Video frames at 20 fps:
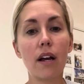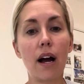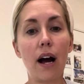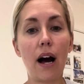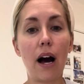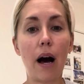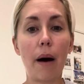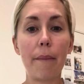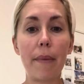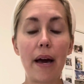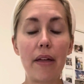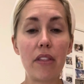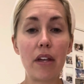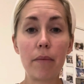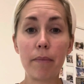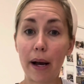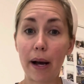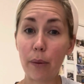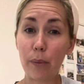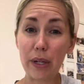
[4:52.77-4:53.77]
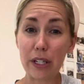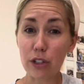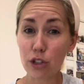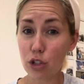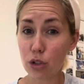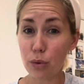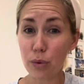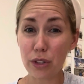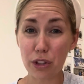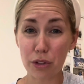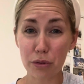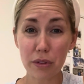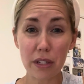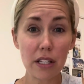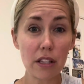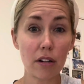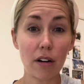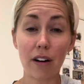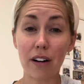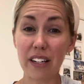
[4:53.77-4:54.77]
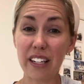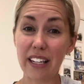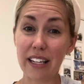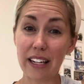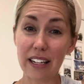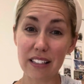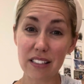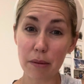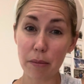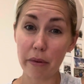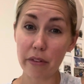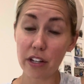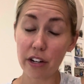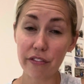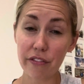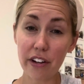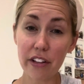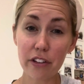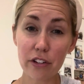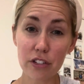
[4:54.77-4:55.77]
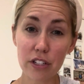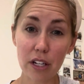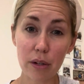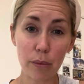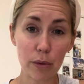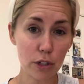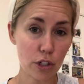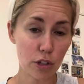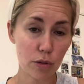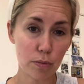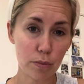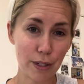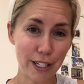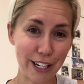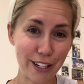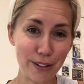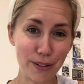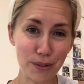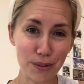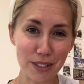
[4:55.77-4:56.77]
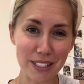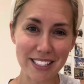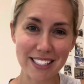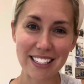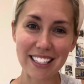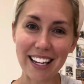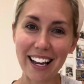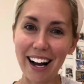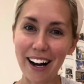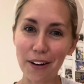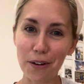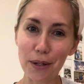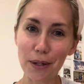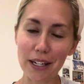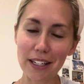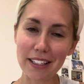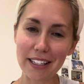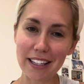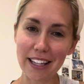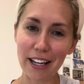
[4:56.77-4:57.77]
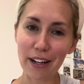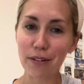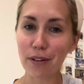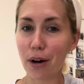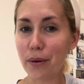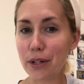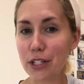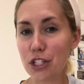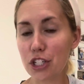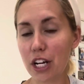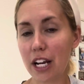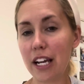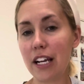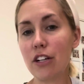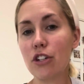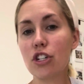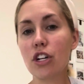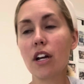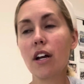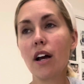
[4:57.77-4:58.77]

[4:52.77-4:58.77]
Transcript: And then by week 2 and 3, they're already getting some of their feathers in, which is pretty cool to see how quickly they grow and change.